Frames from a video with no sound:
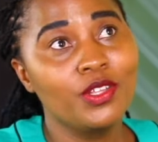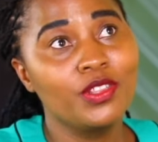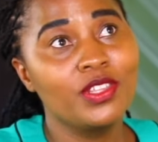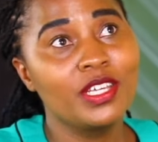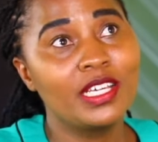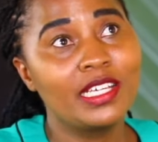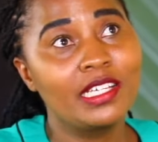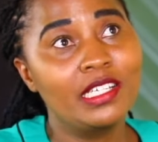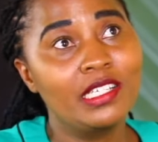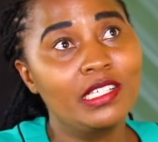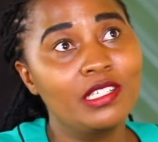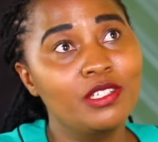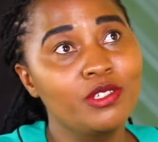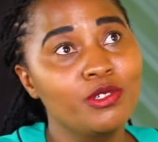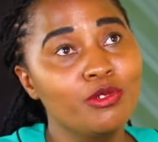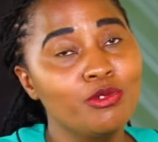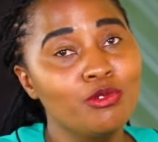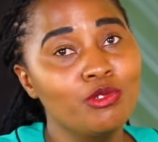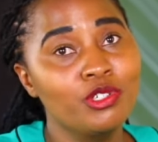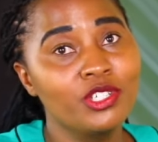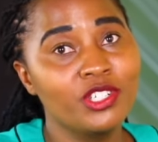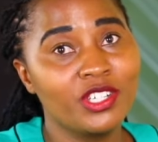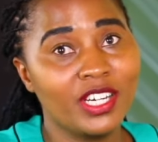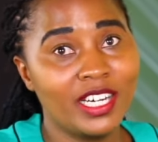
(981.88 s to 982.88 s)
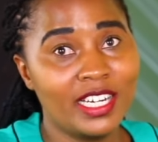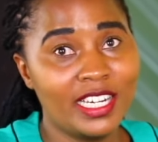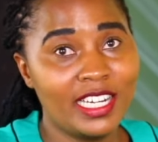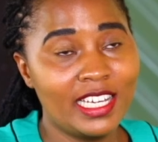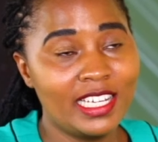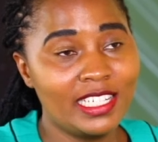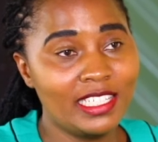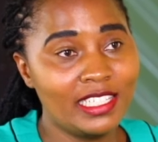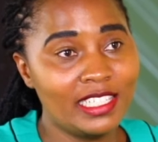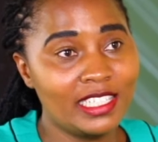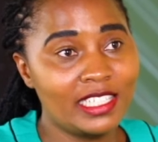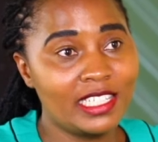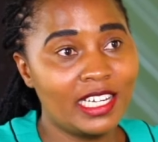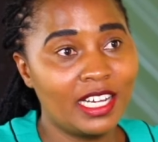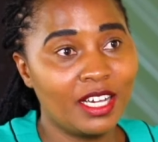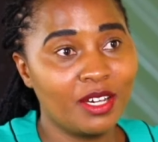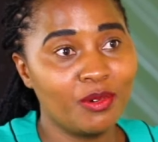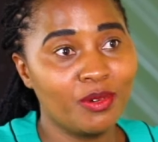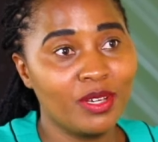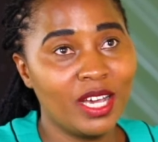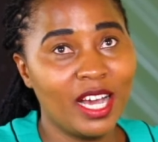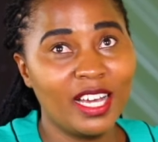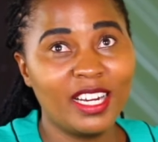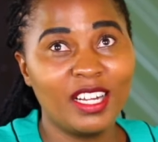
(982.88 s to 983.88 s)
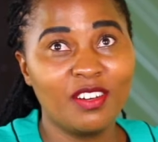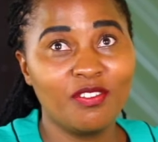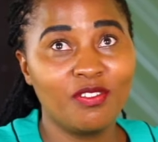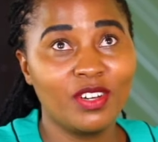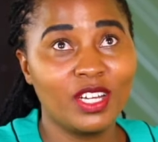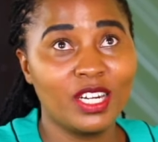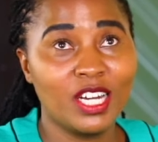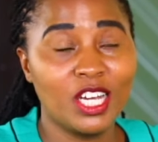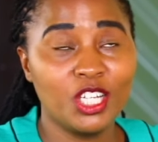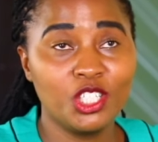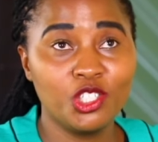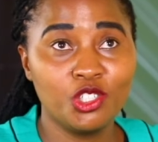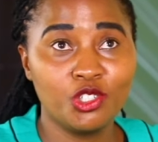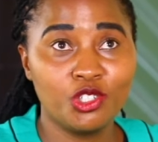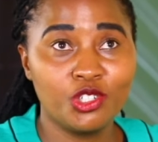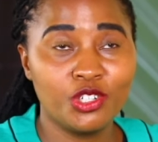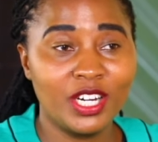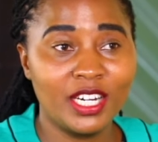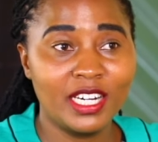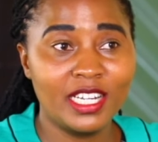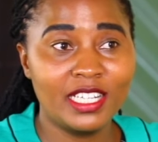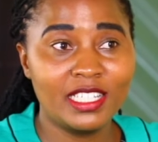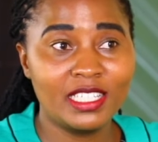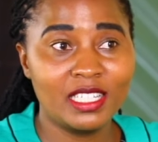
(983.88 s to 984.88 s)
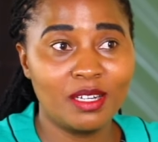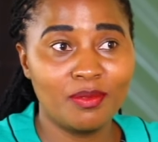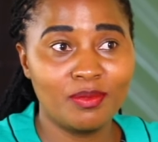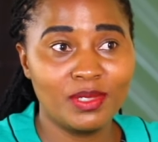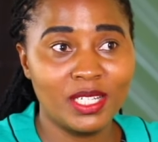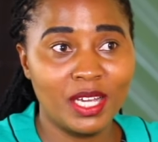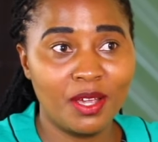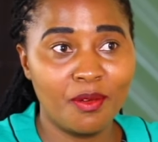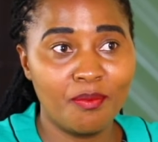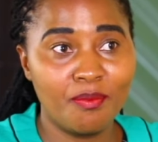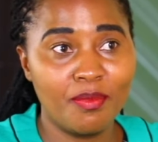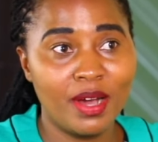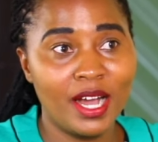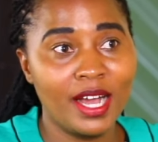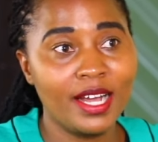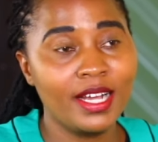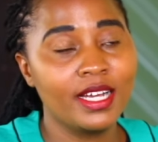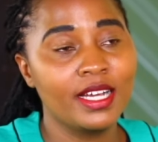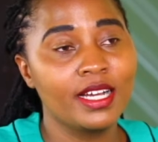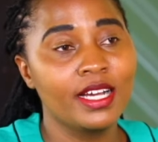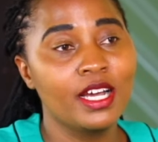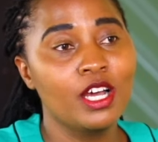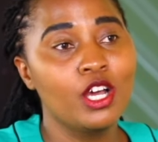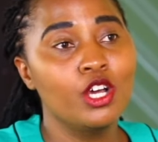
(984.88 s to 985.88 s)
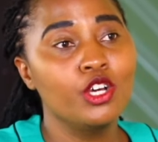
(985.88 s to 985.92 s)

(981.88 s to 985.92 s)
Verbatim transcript: They do trainings, like we had a financial training some time back.